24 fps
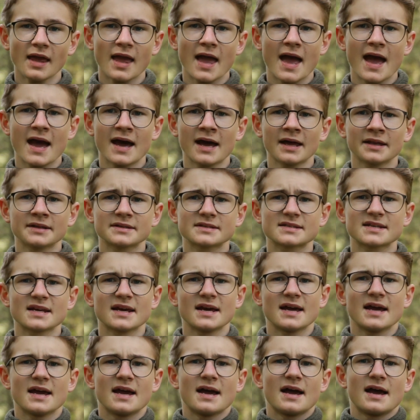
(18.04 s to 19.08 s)
And
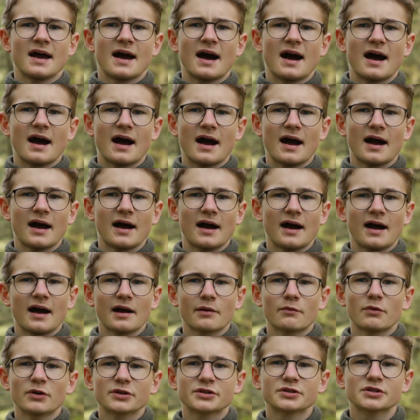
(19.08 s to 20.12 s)
I
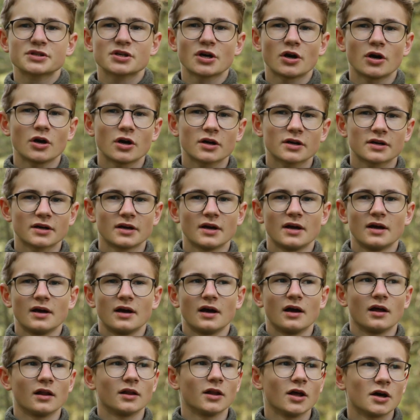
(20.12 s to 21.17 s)
want to talk
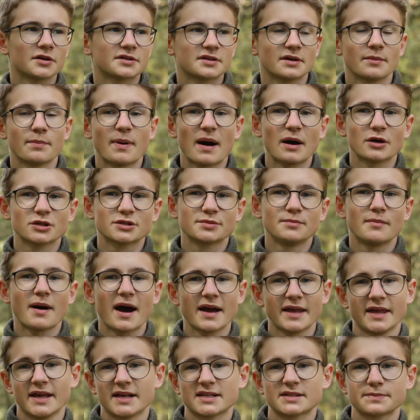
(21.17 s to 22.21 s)
a lot about
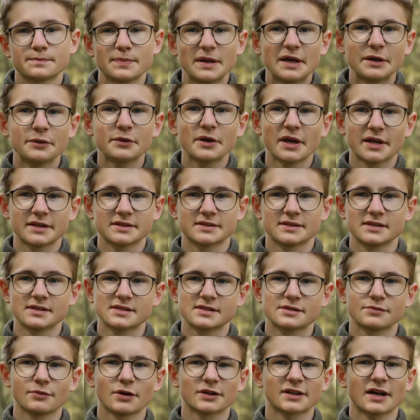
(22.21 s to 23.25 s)
my
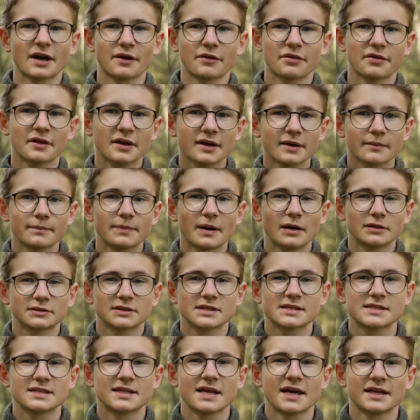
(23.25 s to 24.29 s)
experiences, what I think about
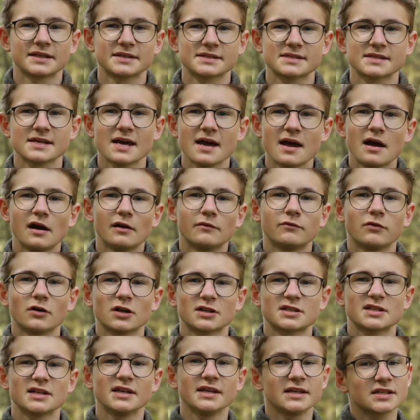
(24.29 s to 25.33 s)
this lens,
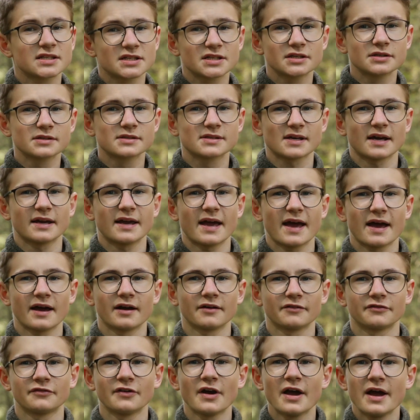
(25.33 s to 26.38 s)
what issues I
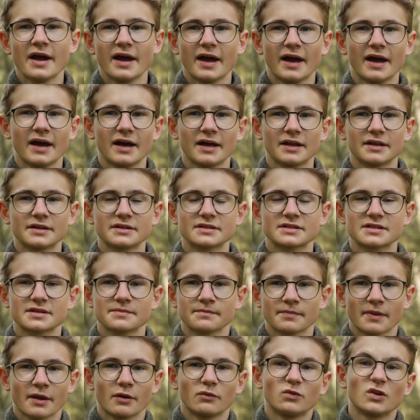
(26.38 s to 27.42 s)
have, and
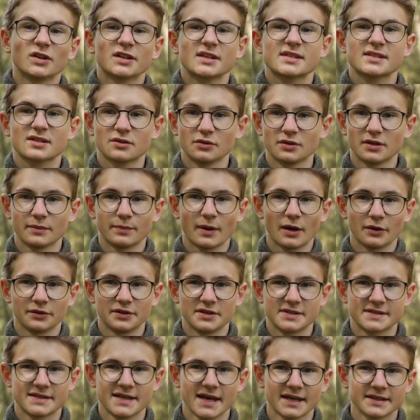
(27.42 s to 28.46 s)
what is good about
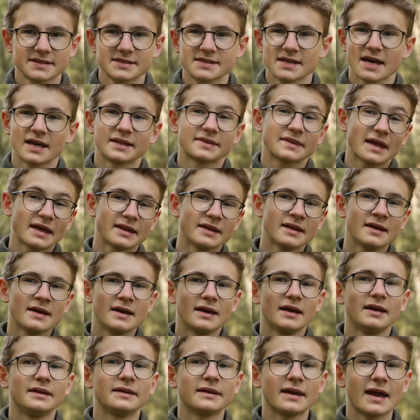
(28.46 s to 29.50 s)
this lens. And then
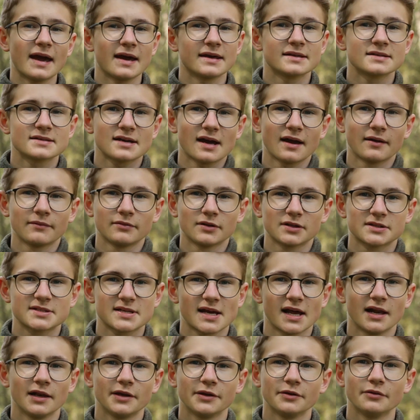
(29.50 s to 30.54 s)
in the end I will
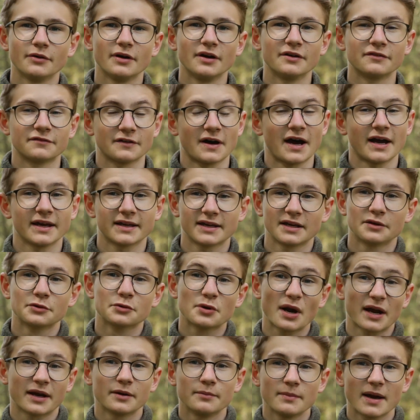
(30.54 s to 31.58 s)
tell you if I can
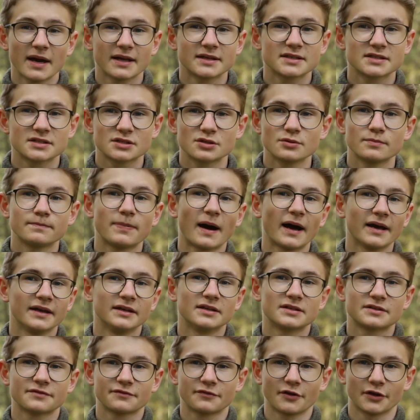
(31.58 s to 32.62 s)
recommend to buy
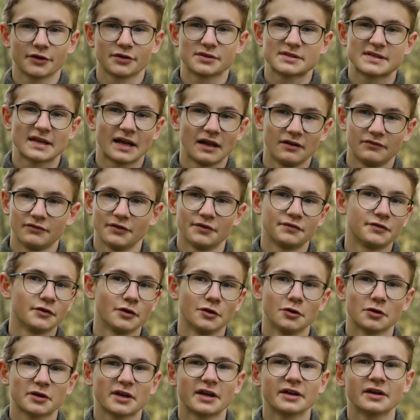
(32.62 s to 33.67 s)
it for yourself if you're
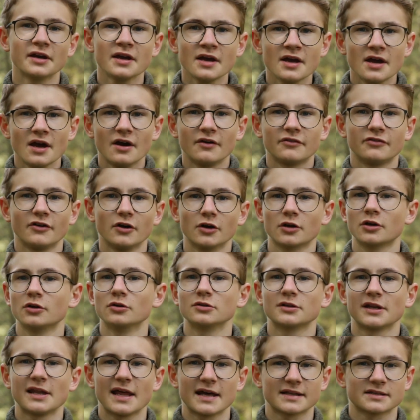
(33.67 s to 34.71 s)
looking for a
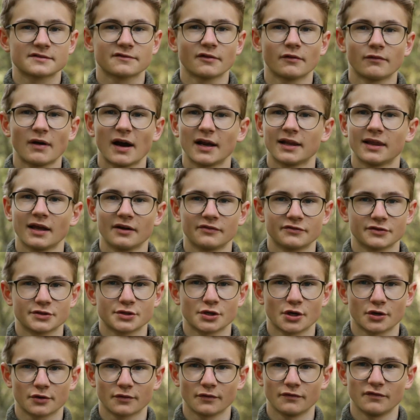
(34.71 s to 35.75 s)
good lens for wildlife
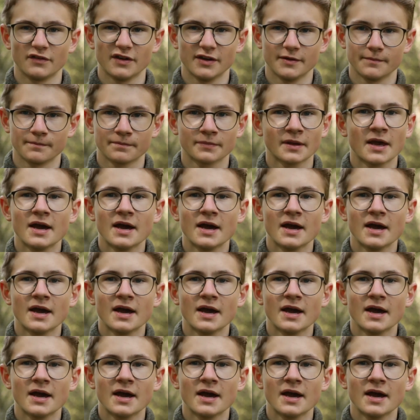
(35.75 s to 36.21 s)
photography.